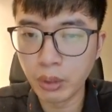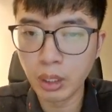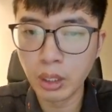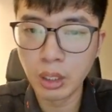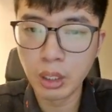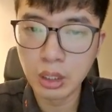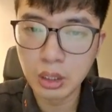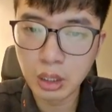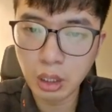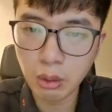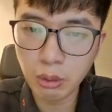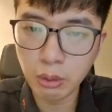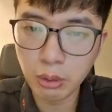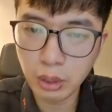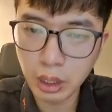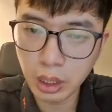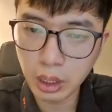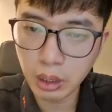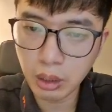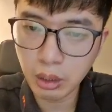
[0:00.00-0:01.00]
So
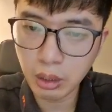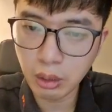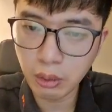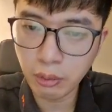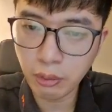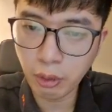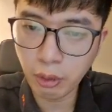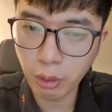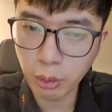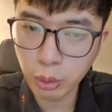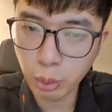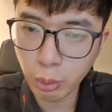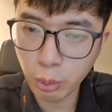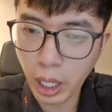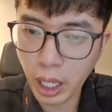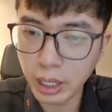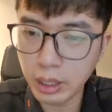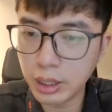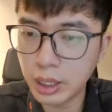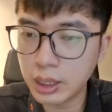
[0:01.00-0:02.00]
for
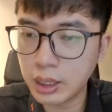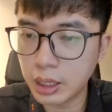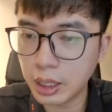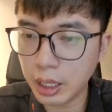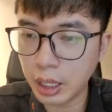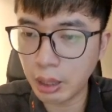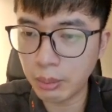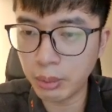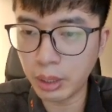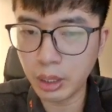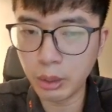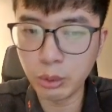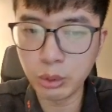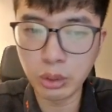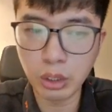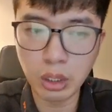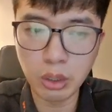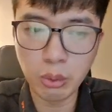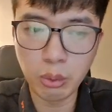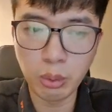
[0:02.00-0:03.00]
200 EMA,
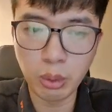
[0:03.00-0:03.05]
usually